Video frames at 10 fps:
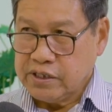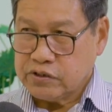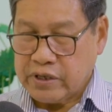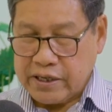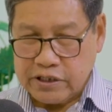
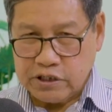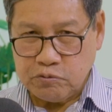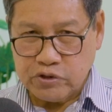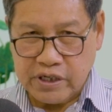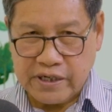So that
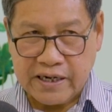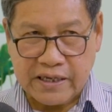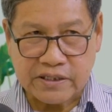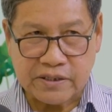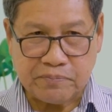distributor can
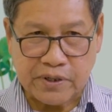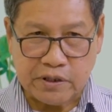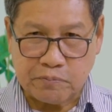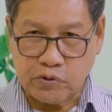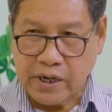actually bring
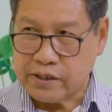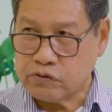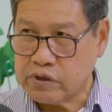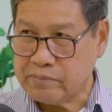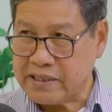the product
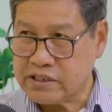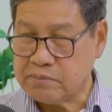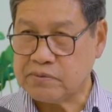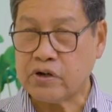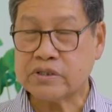into the
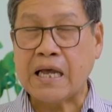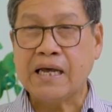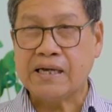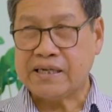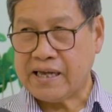mainstream, because
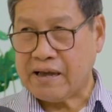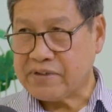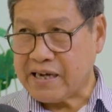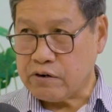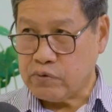they have
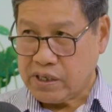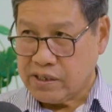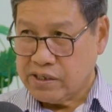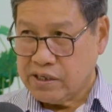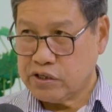the network.
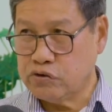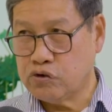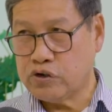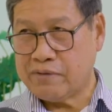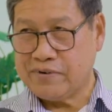You
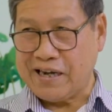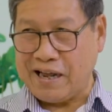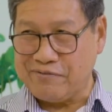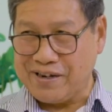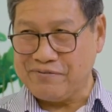don't have the
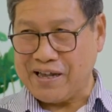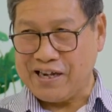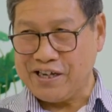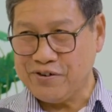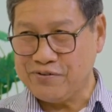network. We are
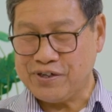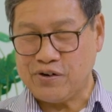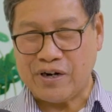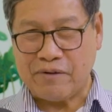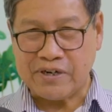new. We
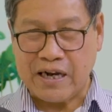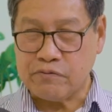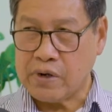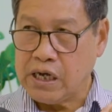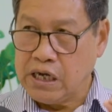don't have the
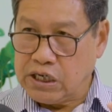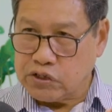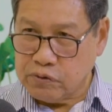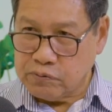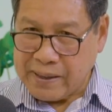network.
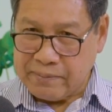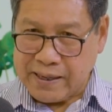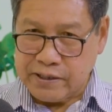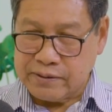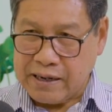So
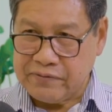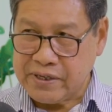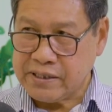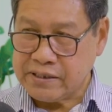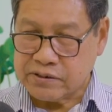by
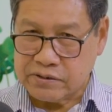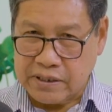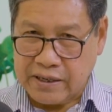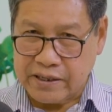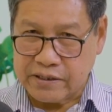having
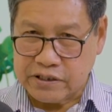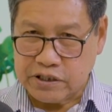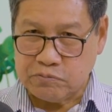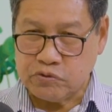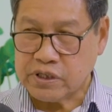the right
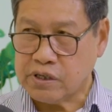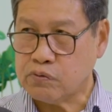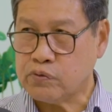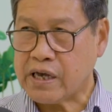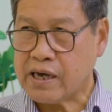distributor,
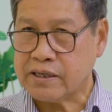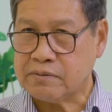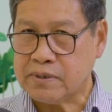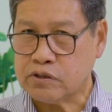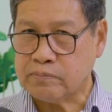we are
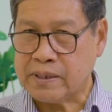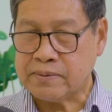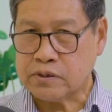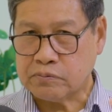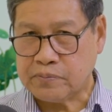able to
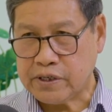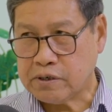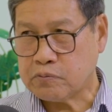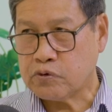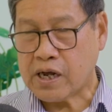bring
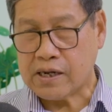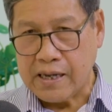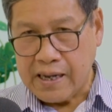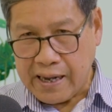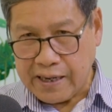the product,
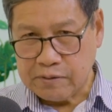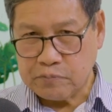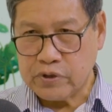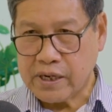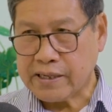and the
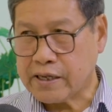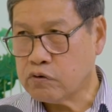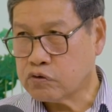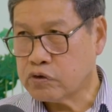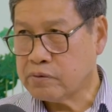product can
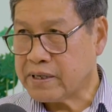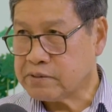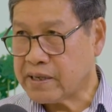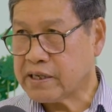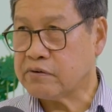go to the mass
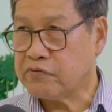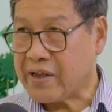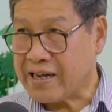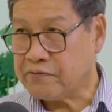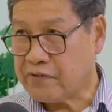market
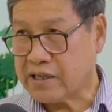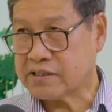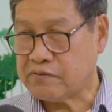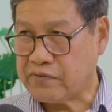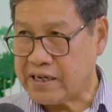very fast
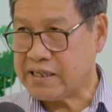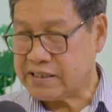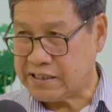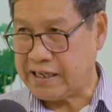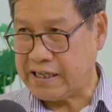and very
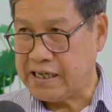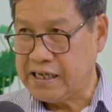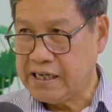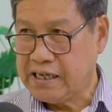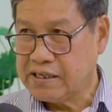easily.
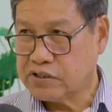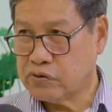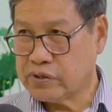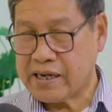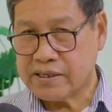
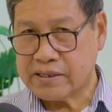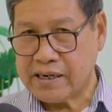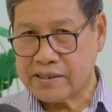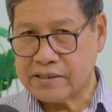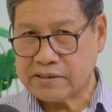So that
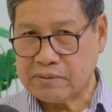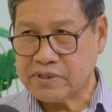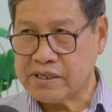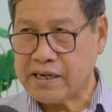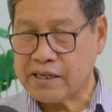is
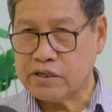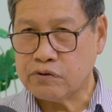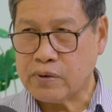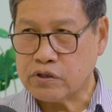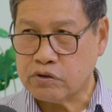something that
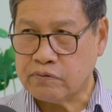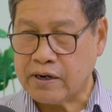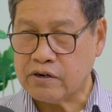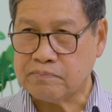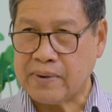you want to
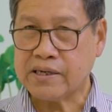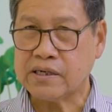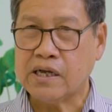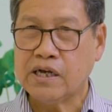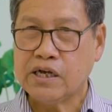develop,
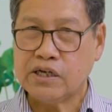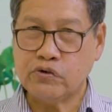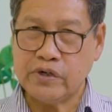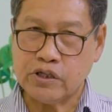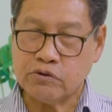but
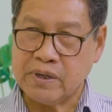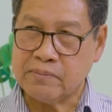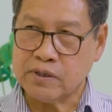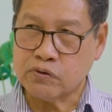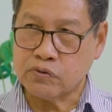you need to be
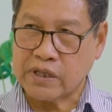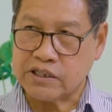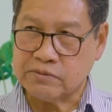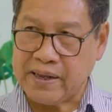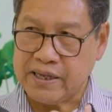able to
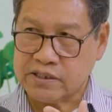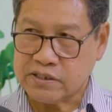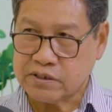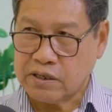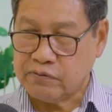touch
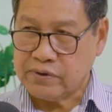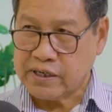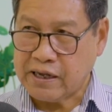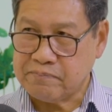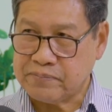base with
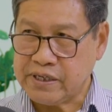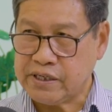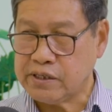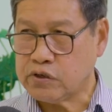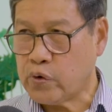the
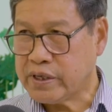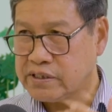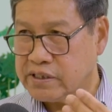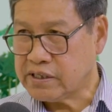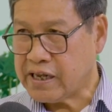company, go and
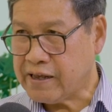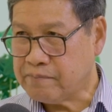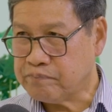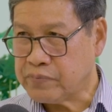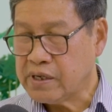see
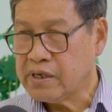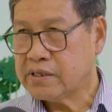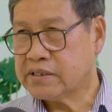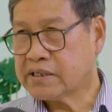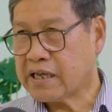them,
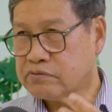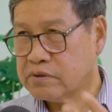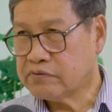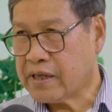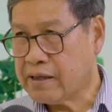discuss
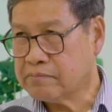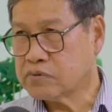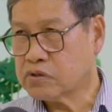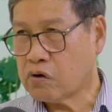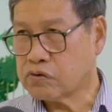with them,
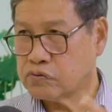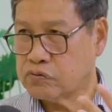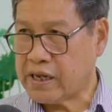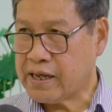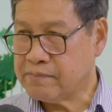talk to
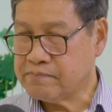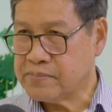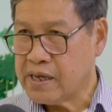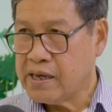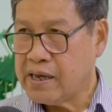
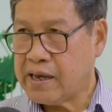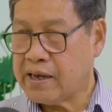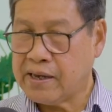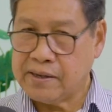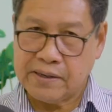them,
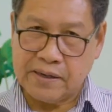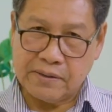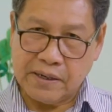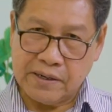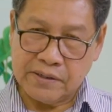
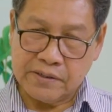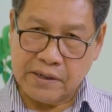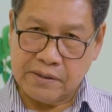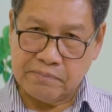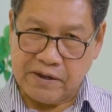
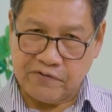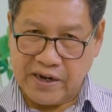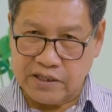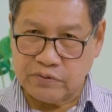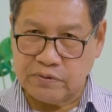and make
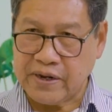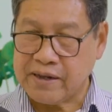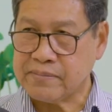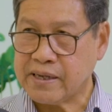friends with them.